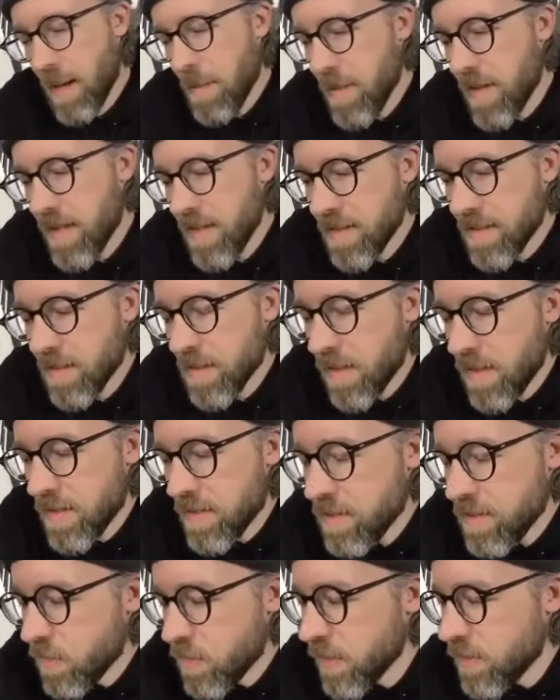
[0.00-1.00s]
I mean,
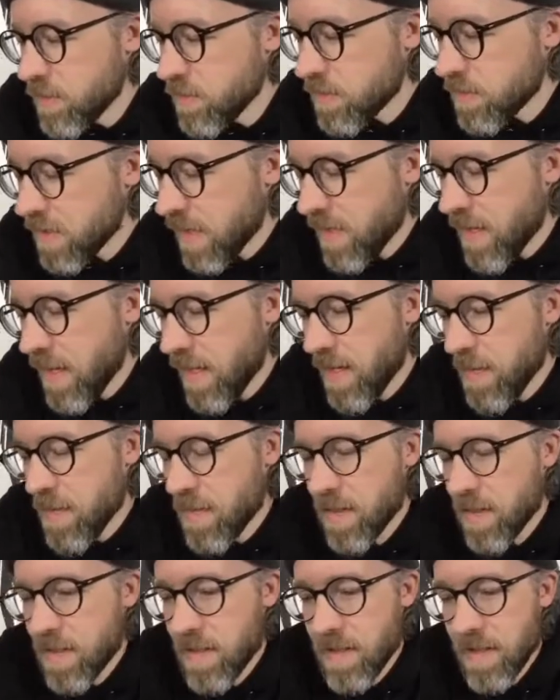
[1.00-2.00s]
when you say that, I
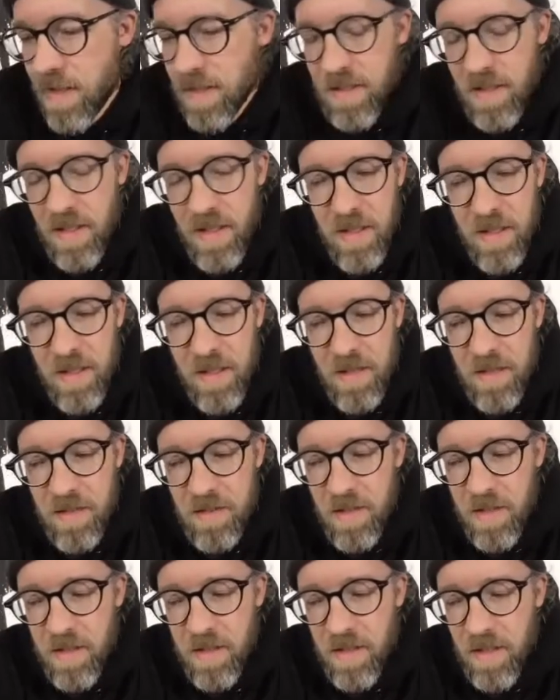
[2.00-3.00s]
think of like
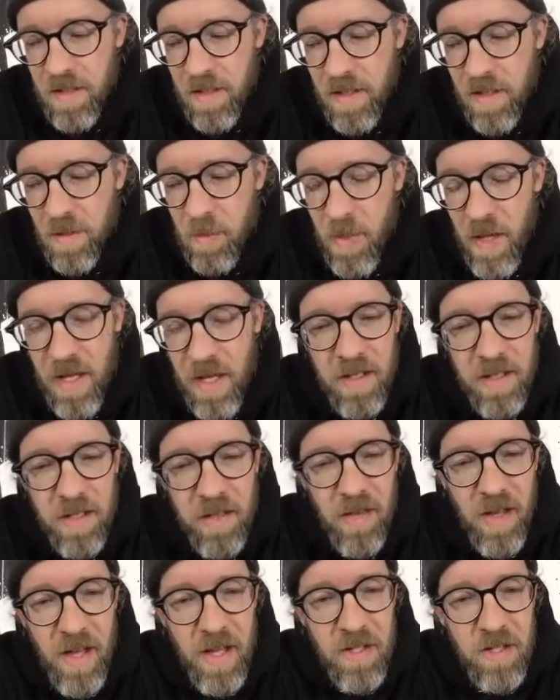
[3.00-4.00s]
there's like the
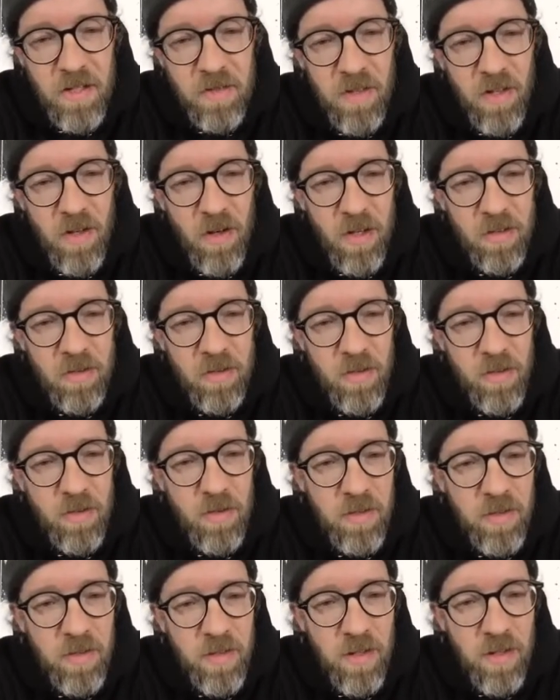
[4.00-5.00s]
competitive edge of it all too,
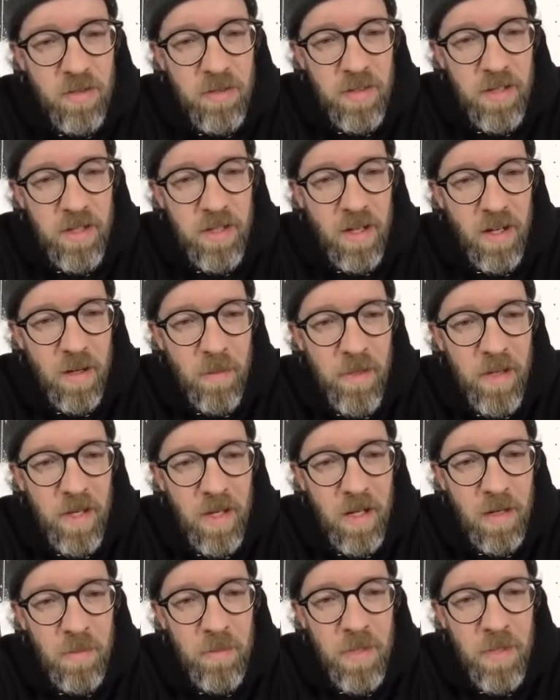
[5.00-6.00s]
like coming
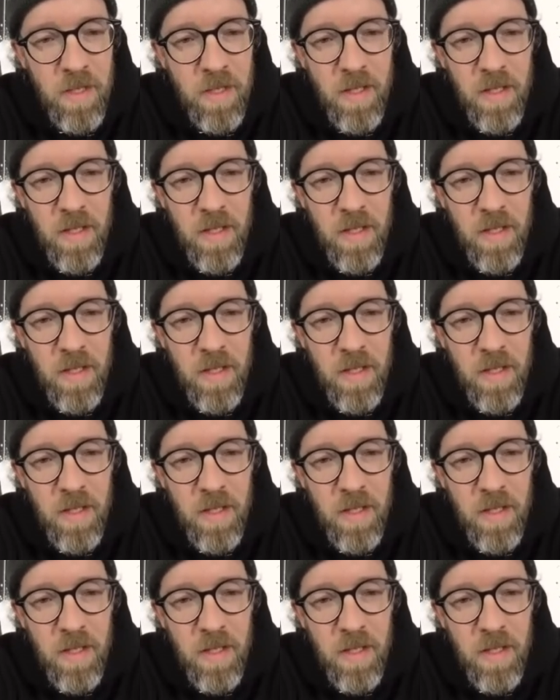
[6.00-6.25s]
up,